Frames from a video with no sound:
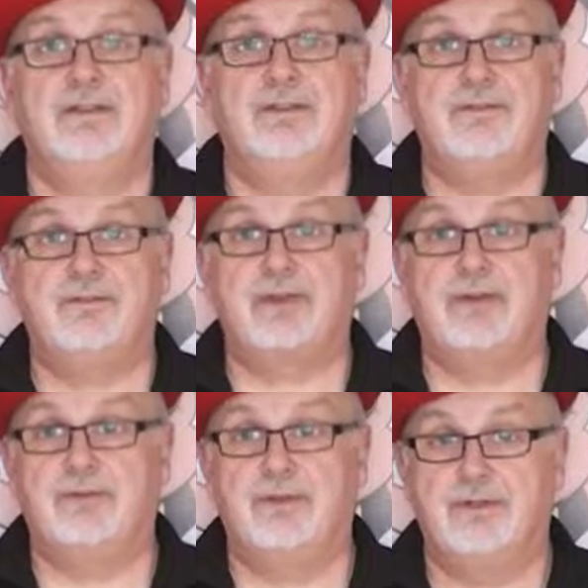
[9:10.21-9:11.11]
You've
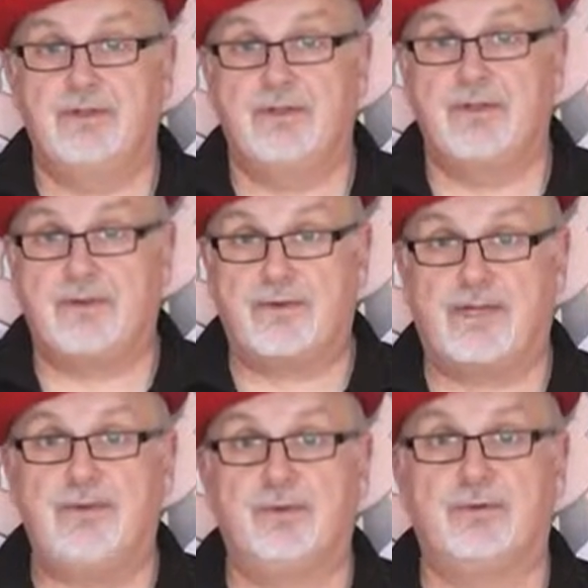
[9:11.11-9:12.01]
shown
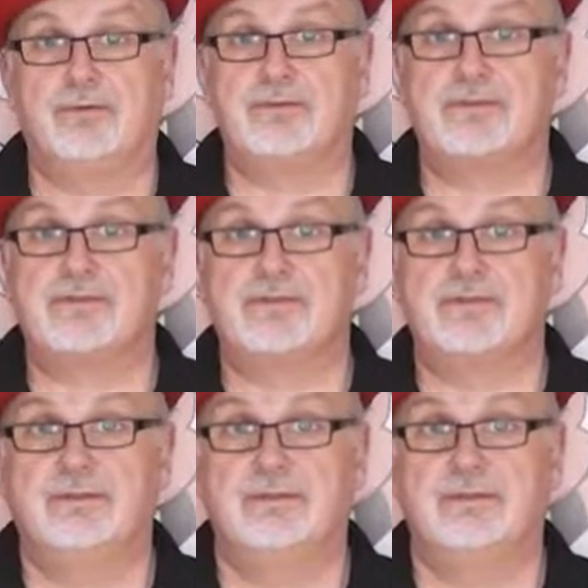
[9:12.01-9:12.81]
3 balls,